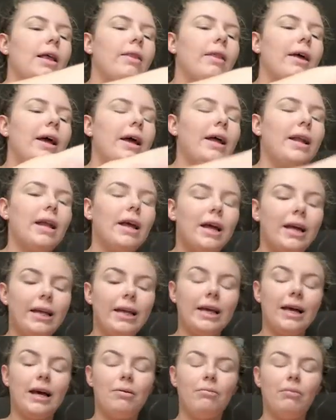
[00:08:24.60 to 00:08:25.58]
Then I
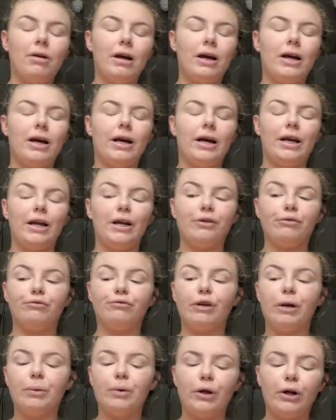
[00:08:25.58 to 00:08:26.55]
get my
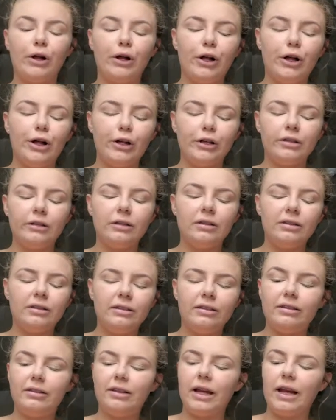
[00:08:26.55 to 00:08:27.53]
Rimmel
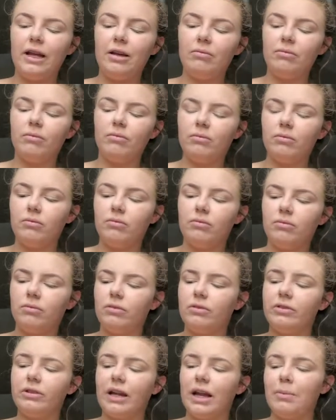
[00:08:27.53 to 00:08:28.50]
Stay,
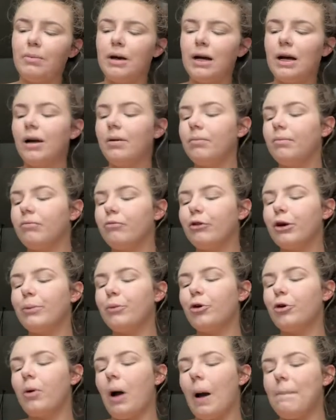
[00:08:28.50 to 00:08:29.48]
Stay Matte,
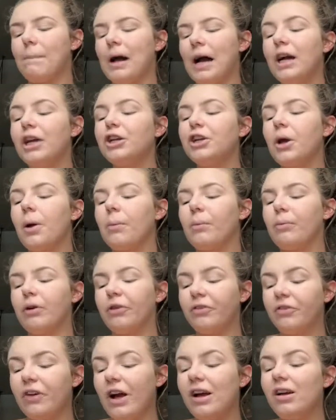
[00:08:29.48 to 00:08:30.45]
Rimmel Matte
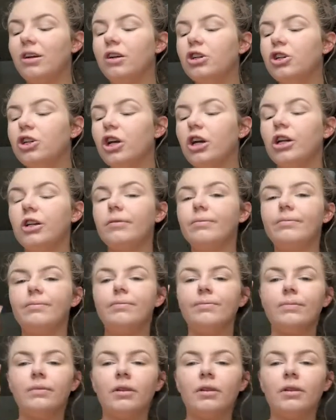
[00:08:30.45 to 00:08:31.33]
Perfection